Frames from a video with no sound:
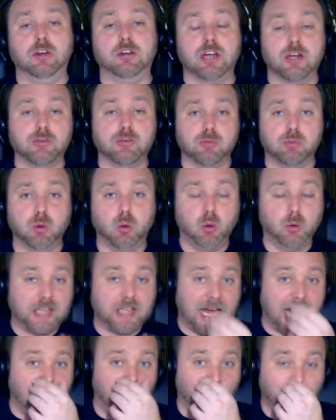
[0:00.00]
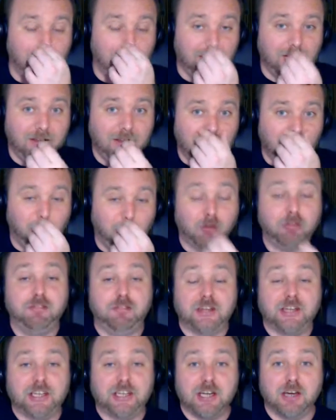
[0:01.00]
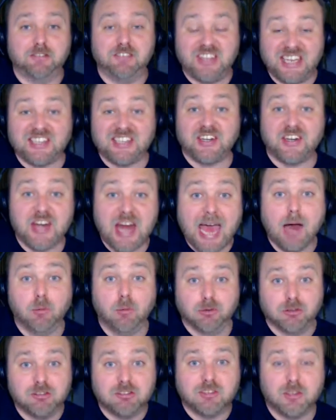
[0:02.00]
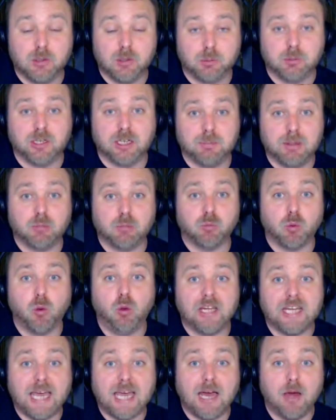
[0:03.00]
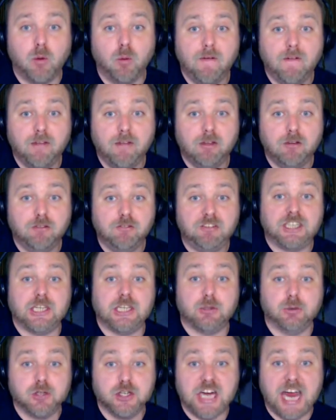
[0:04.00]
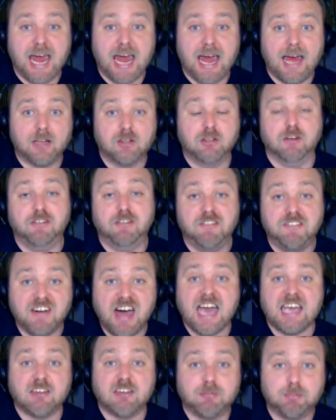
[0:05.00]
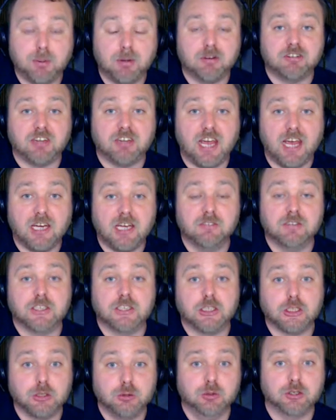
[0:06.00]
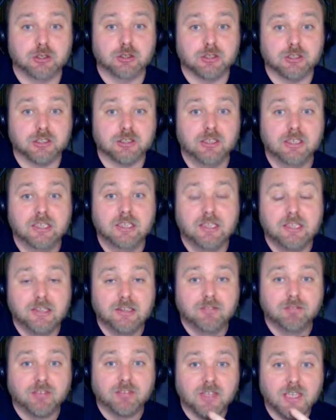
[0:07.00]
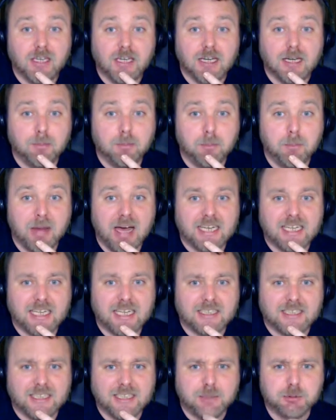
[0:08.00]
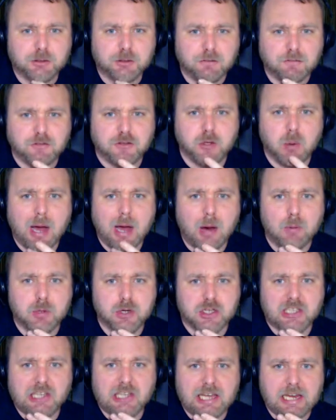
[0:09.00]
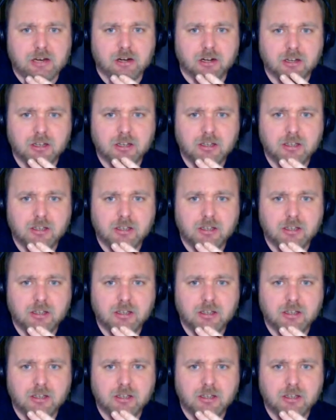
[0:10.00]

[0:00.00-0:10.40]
had rolled out, well, funnily enough, they had announced they were going to be rolling out video chat to 5% of its users. And then I think it was a few hours later,